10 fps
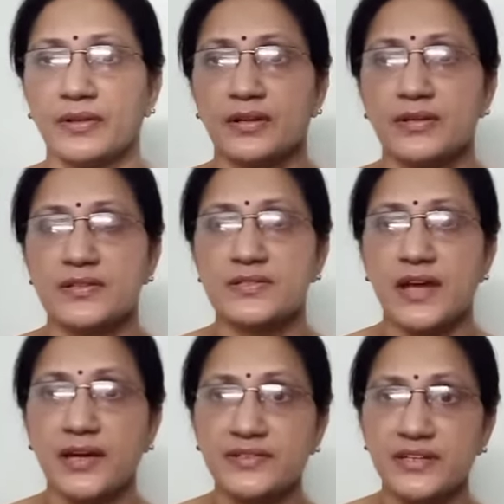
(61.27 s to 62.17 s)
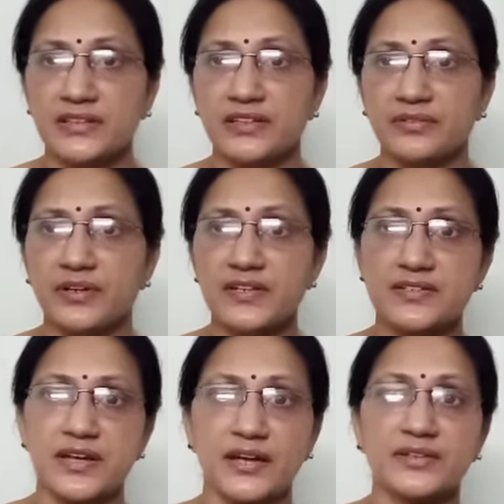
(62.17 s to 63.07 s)
Static, the word
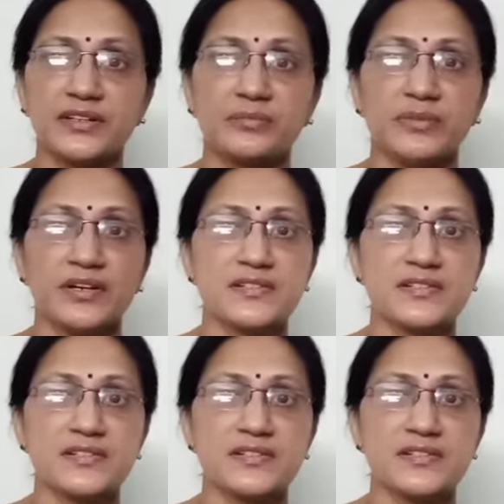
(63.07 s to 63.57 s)
static means